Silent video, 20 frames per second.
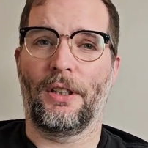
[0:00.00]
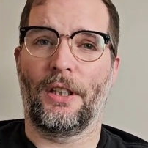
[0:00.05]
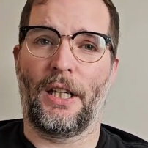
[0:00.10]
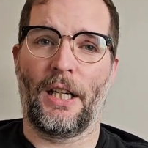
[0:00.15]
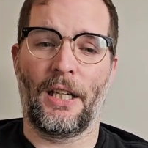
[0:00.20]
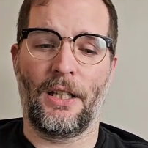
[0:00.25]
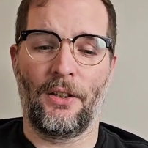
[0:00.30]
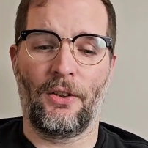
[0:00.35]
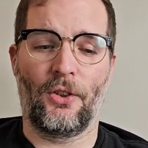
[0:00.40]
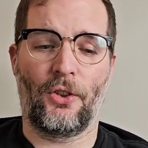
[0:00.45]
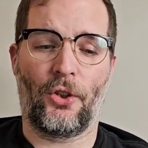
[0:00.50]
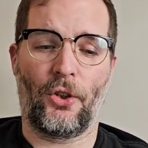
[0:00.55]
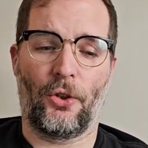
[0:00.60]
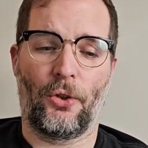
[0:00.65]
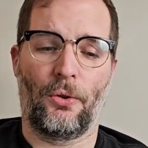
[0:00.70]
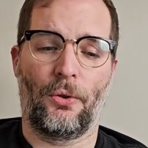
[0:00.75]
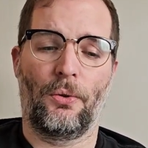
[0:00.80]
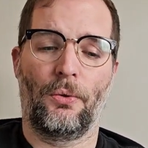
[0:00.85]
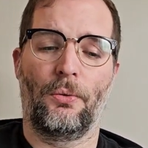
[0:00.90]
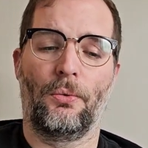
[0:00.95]

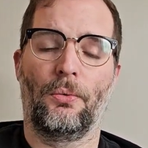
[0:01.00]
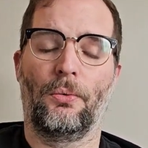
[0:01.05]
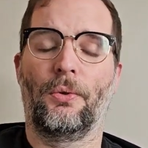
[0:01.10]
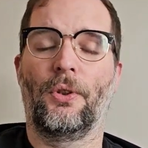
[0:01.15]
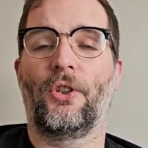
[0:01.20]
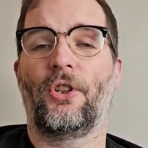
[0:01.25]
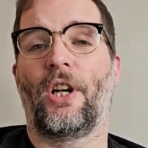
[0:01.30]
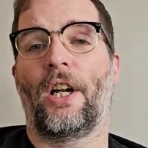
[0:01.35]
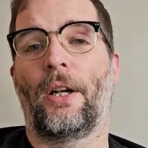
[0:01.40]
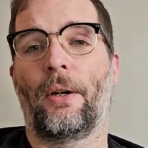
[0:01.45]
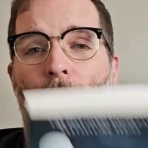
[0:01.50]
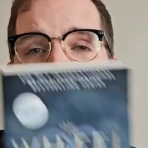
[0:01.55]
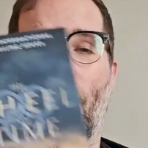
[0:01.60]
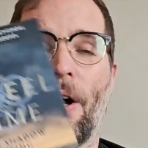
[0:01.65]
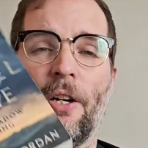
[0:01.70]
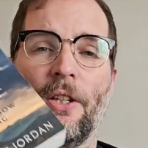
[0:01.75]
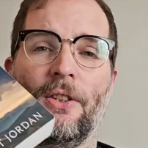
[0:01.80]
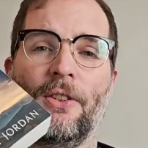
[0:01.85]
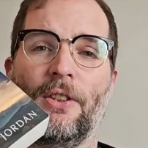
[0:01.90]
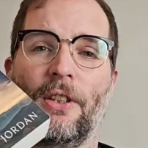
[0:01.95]
into The Shadow
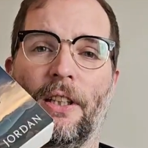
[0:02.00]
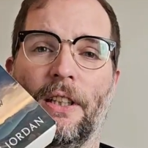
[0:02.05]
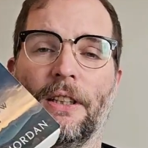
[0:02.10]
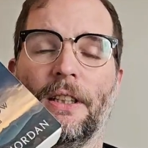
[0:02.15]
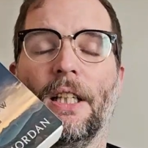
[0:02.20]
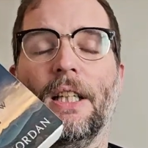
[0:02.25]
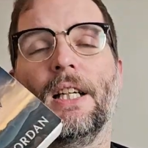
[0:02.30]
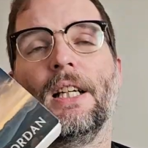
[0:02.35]
Rising.